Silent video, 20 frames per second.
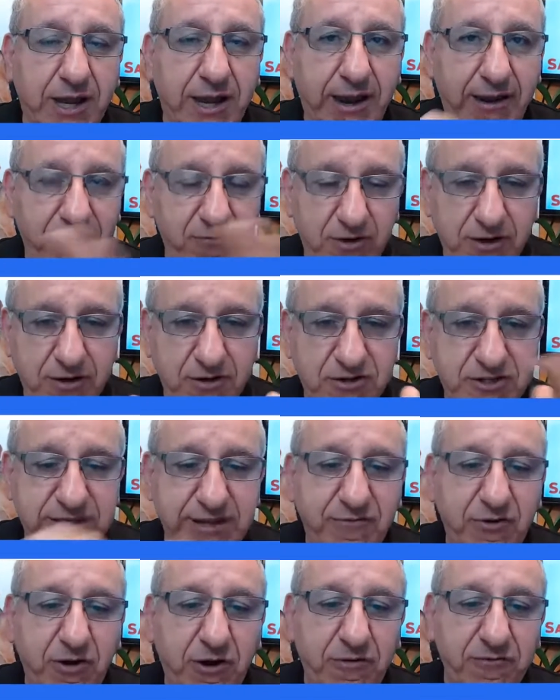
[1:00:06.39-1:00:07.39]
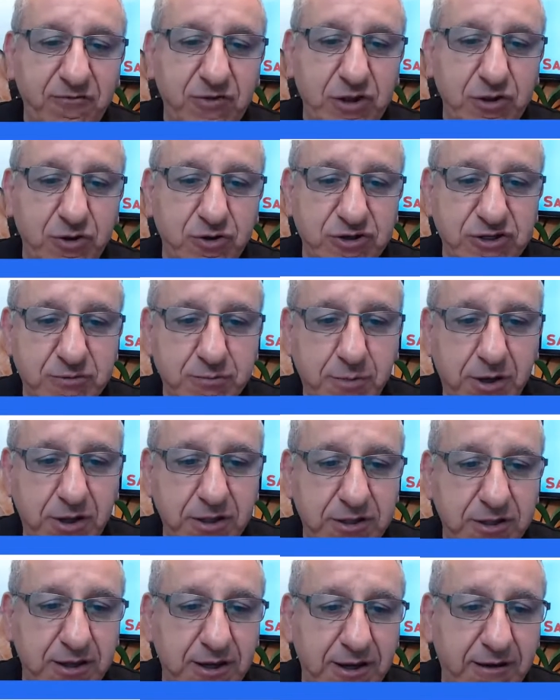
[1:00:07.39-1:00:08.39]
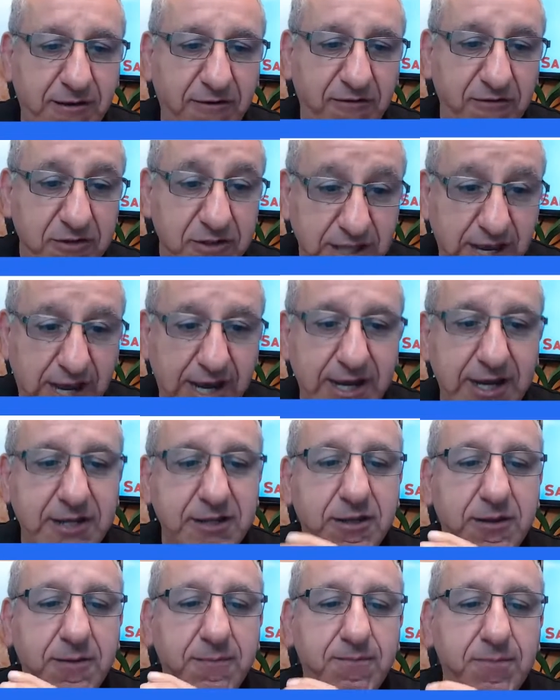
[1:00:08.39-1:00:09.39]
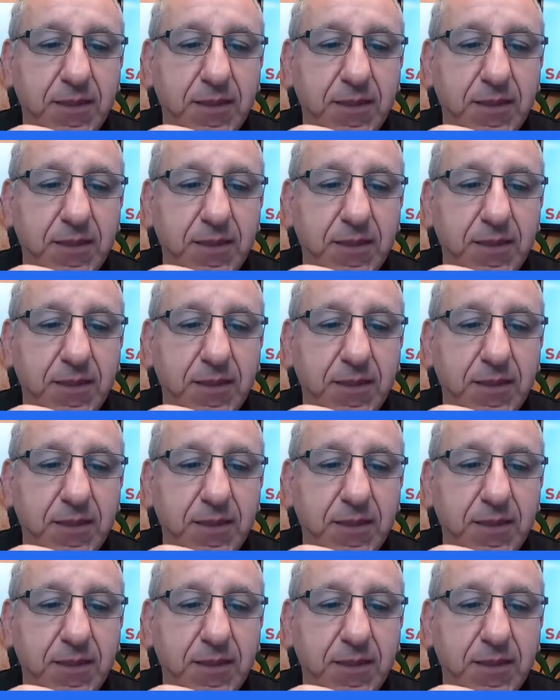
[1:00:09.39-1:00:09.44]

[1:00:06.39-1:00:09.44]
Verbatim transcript: I have several videos about diet.